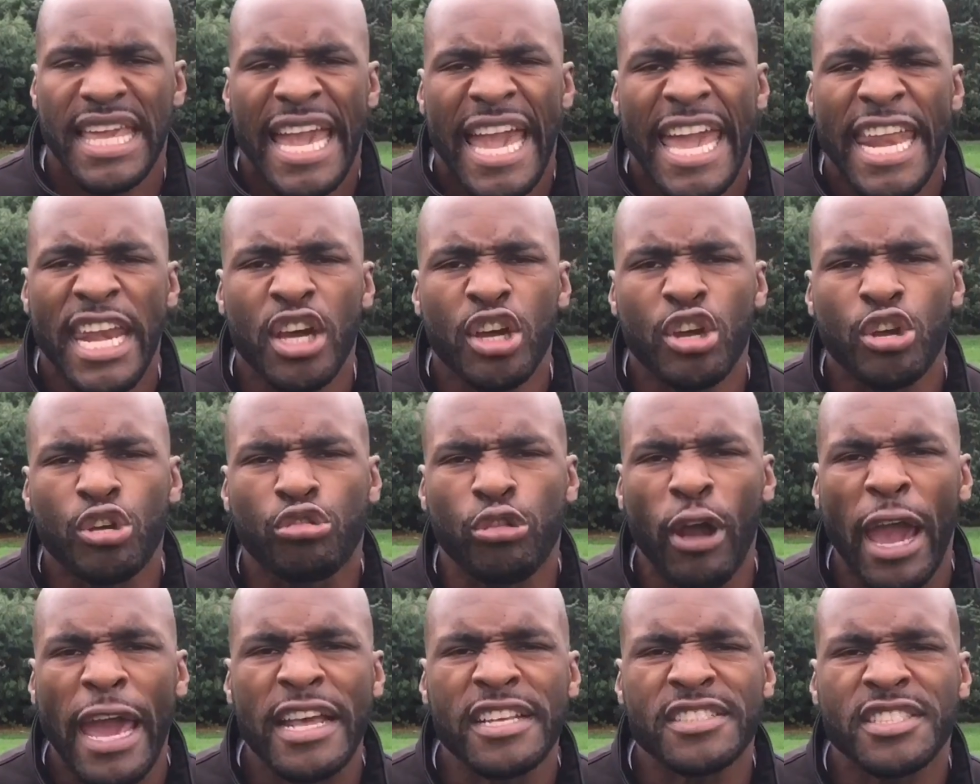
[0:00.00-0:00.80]
And the
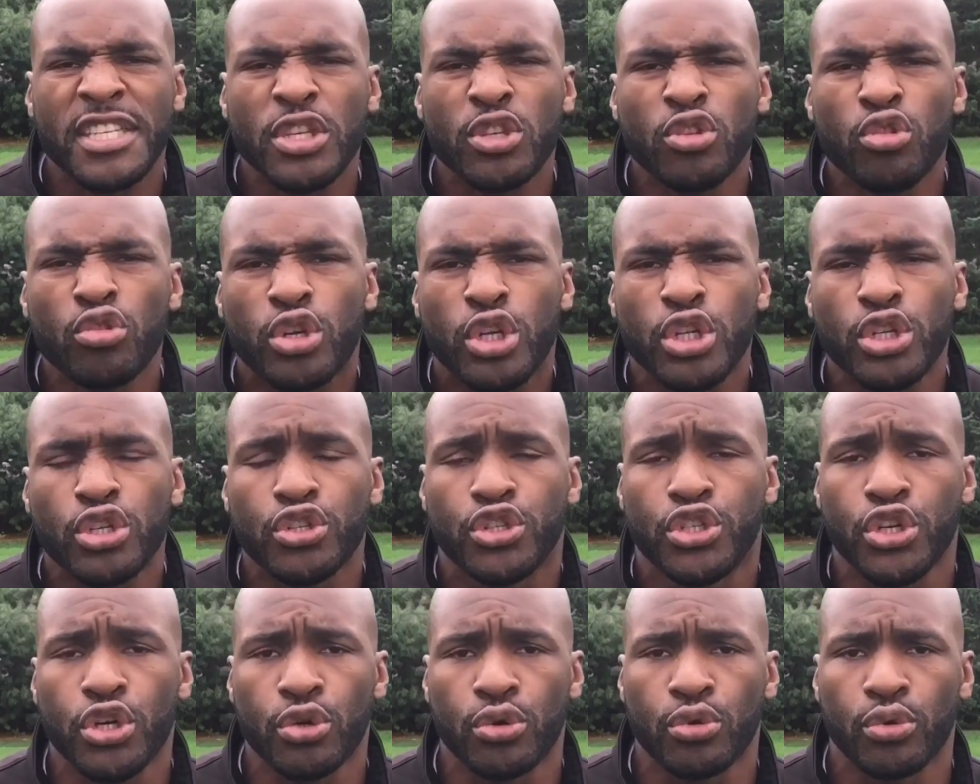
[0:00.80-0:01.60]
greatest thing you
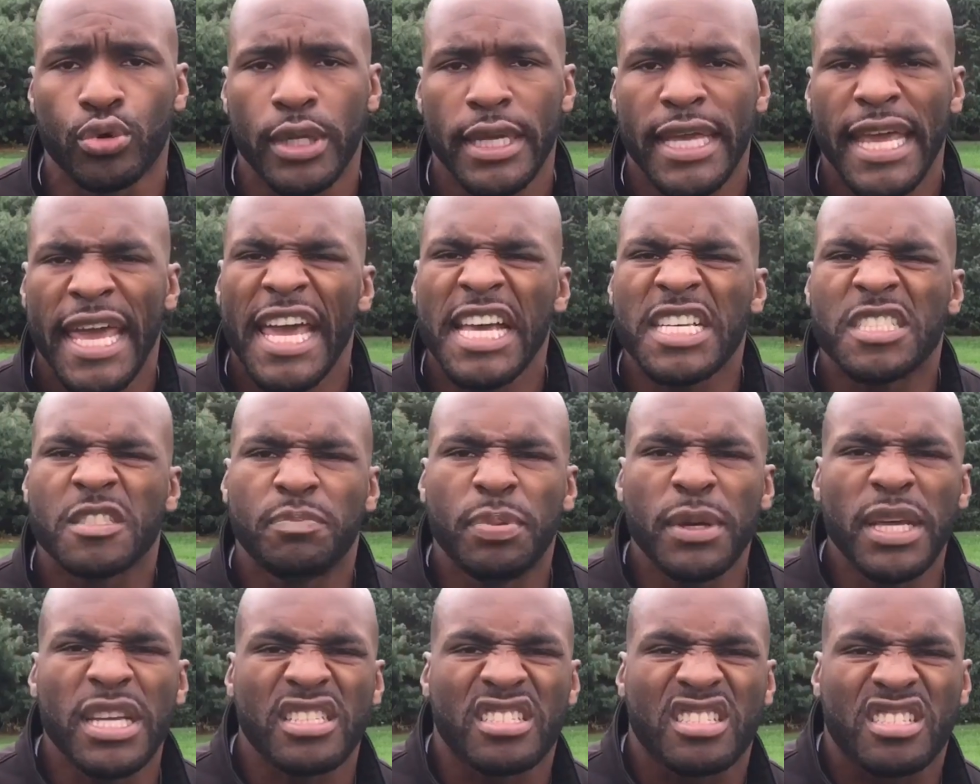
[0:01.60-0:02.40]
can do is
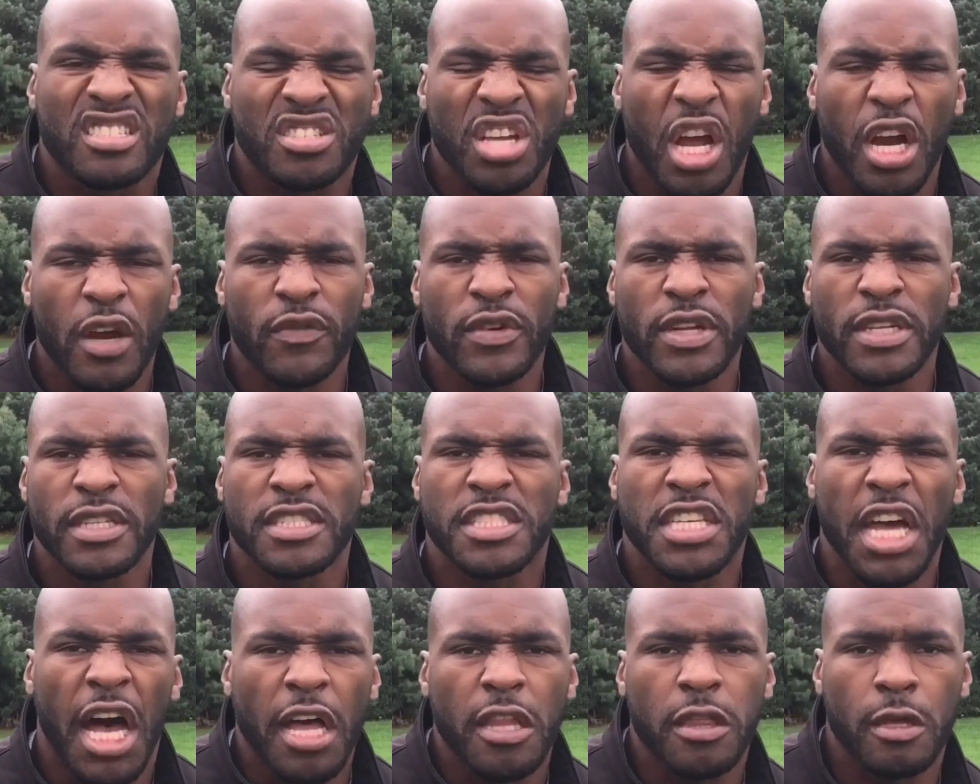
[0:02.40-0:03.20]
be a servant
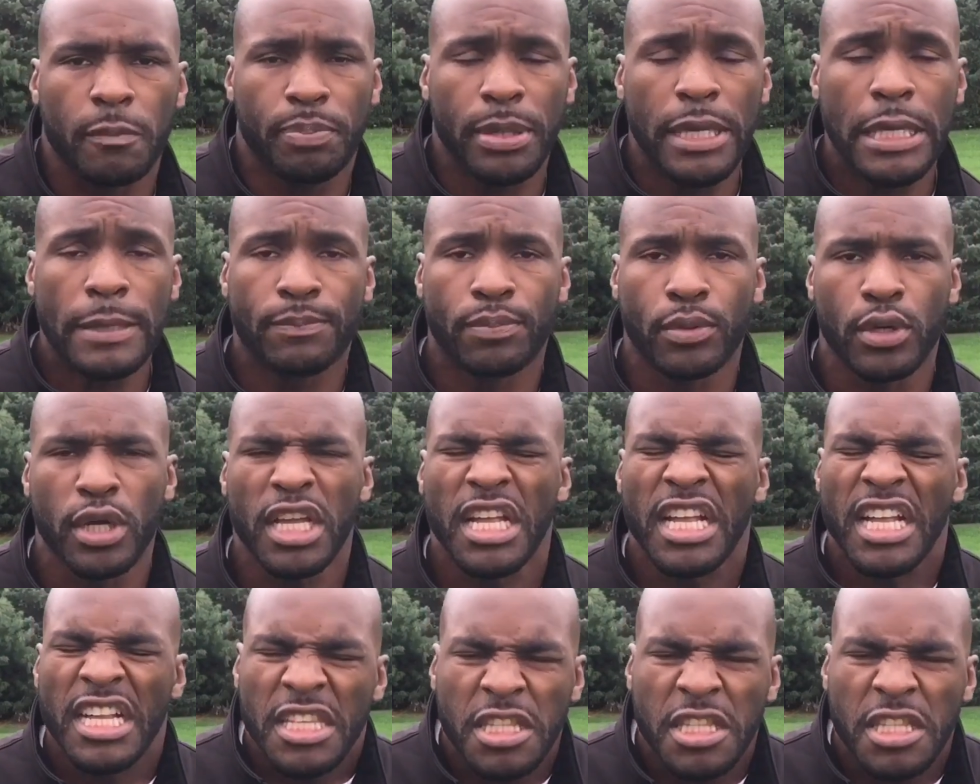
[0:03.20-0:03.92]
to other people.